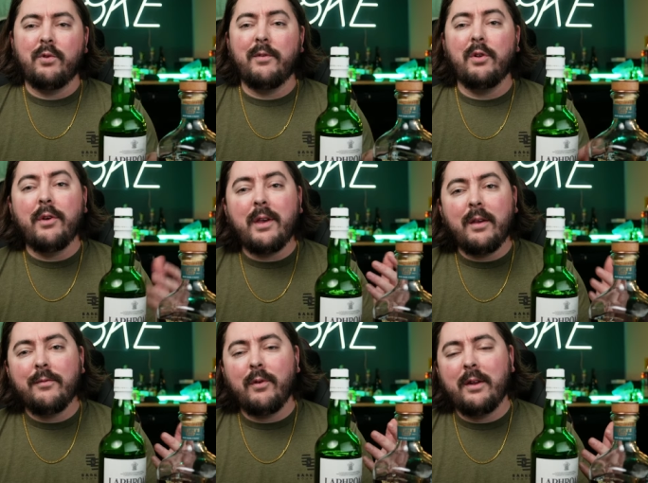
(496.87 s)
So if you're
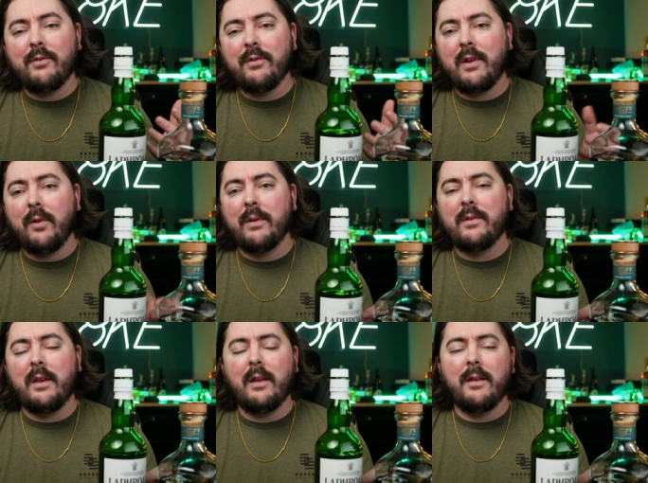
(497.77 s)
looking for an interesting
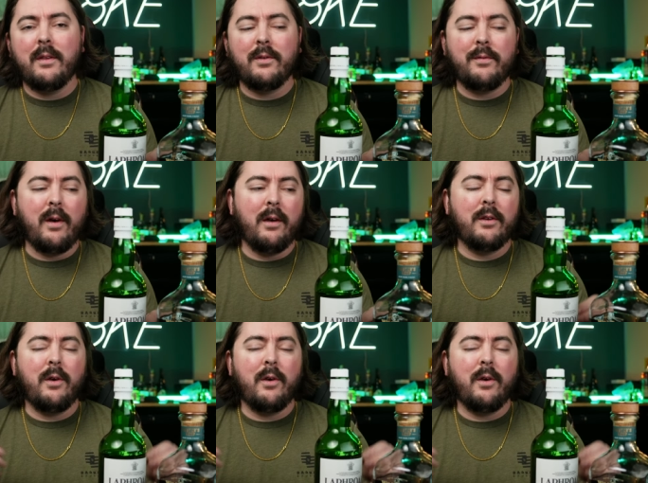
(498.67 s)
whiskey this fall,